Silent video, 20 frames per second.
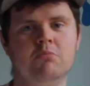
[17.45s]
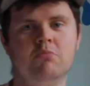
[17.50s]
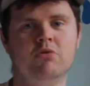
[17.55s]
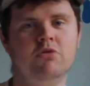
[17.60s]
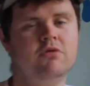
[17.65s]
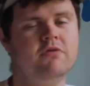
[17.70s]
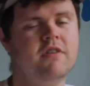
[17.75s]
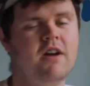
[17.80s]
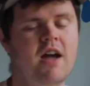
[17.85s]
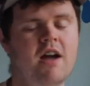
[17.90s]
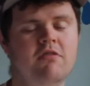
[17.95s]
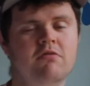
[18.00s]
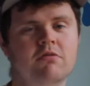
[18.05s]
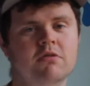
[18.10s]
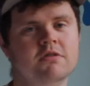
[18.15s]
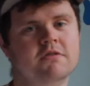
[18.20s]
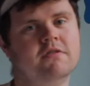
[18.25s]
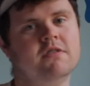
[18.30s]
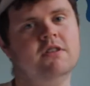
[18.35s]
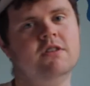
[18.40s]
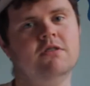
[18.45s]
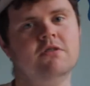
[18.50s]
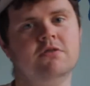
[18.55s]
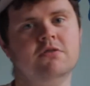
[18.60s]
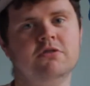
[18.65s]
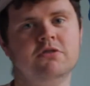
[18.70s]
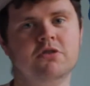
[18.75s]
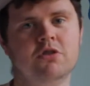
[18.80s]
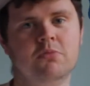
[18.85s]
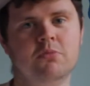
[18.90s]
improve everyone's video
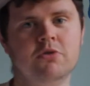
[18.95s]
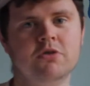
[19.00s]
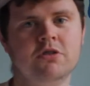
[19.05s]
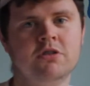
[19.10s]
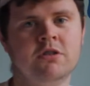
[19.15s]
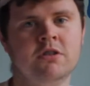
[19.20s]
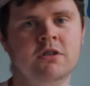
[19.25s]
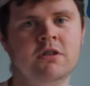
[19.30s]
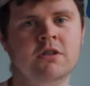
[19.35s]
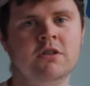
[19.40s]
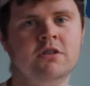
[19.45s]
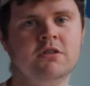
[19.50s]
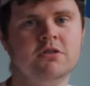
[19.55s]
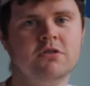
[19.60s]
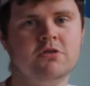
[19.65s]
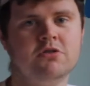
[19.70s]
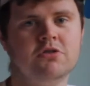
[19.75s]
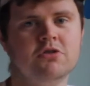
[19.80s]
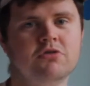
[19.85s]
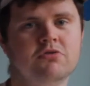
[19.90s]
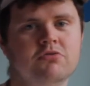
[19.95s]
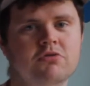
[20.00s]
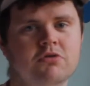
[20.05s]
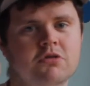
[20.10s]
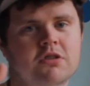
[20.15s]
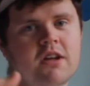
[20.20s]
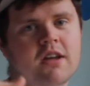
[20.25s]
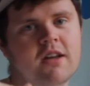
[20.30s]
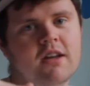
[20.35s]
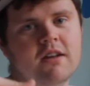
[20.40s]
so much. So just
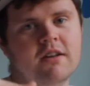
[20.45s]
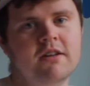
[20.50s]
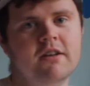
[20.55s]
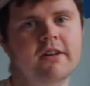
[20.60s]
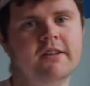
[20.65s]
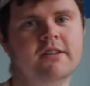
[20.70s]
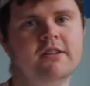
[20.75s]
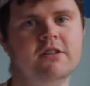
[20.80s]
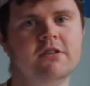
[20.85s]
rotate 90